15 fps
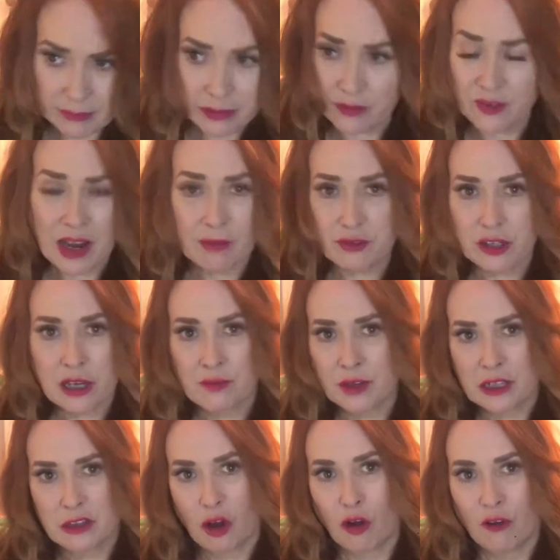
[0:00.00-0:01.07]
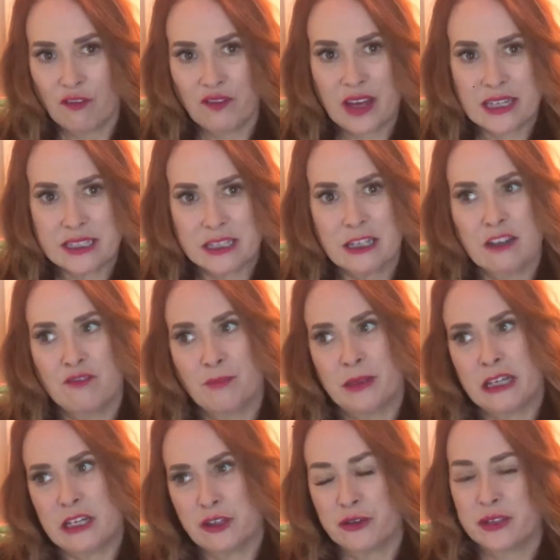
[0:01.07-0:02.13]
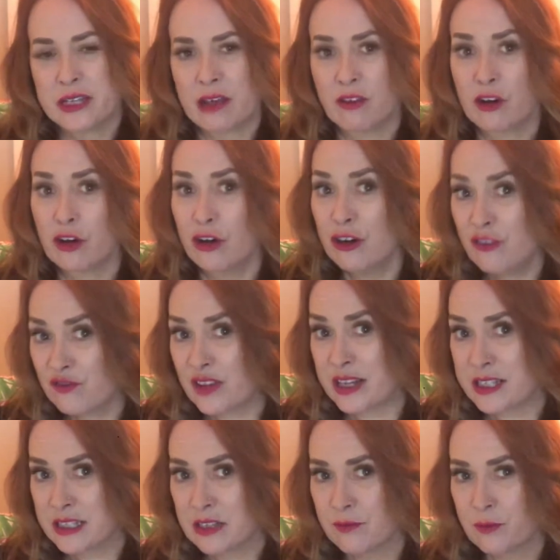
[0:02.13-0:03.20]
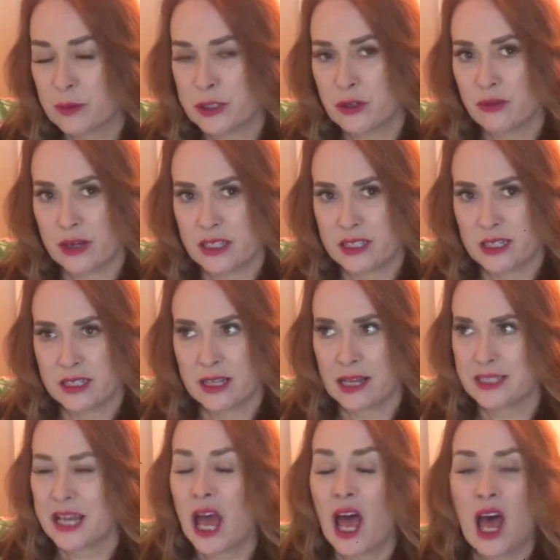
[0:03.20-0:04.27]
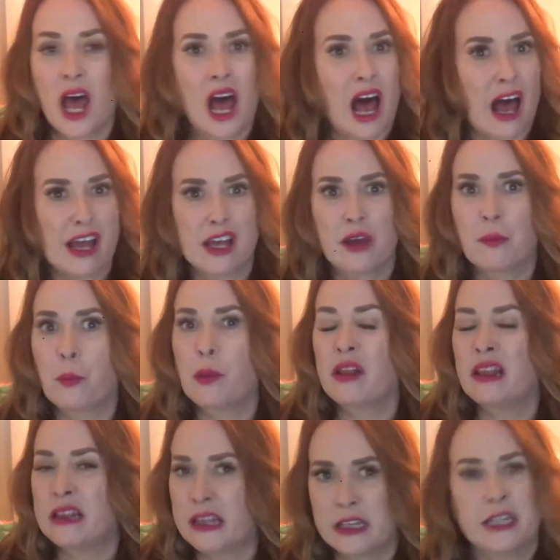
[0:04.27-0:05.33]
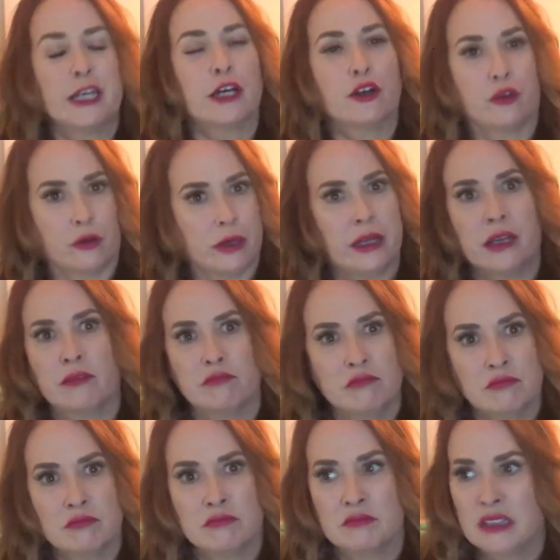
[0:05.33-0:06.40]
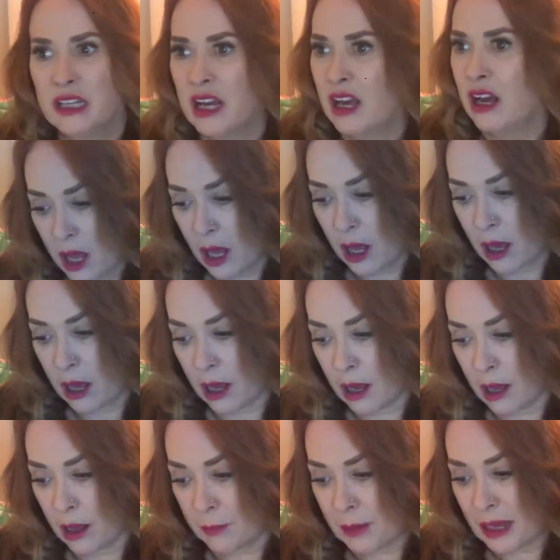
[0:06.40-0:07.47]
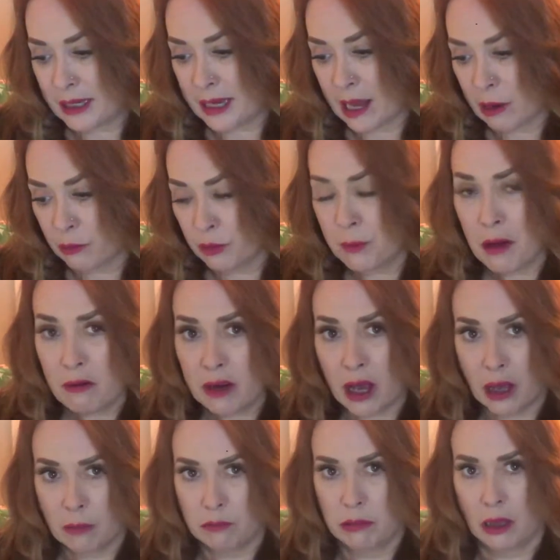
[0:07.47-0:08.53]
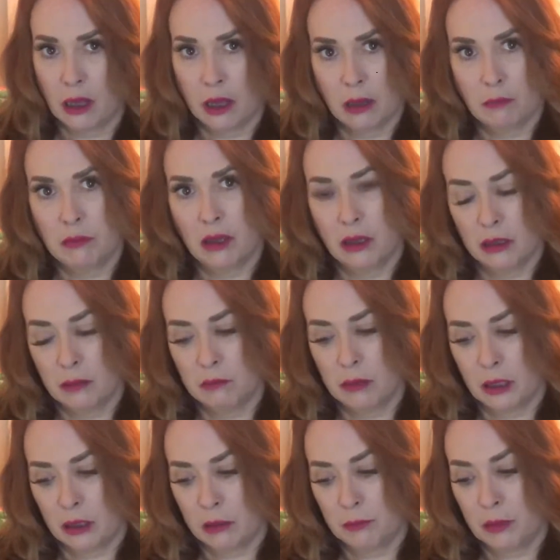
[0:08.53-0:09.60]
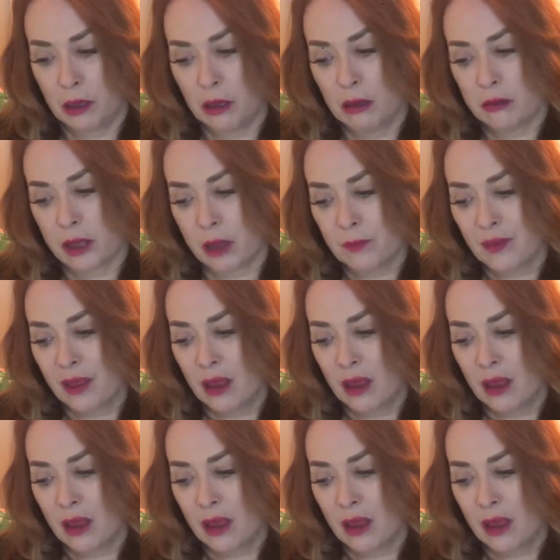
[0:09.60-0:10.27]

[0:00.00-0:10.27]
even after giving it the whole facelift, but they do say that her facelift was a great success. I completely agree. And now Ramona, blah, blah, blah, blah. Okay,